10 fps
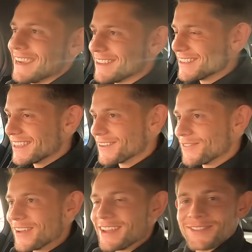like a
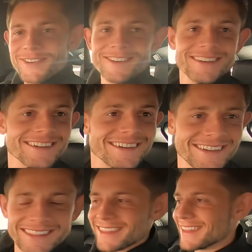fake Can
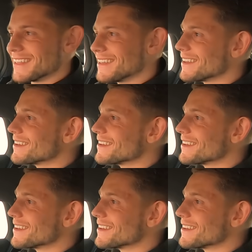I ask you quickly, because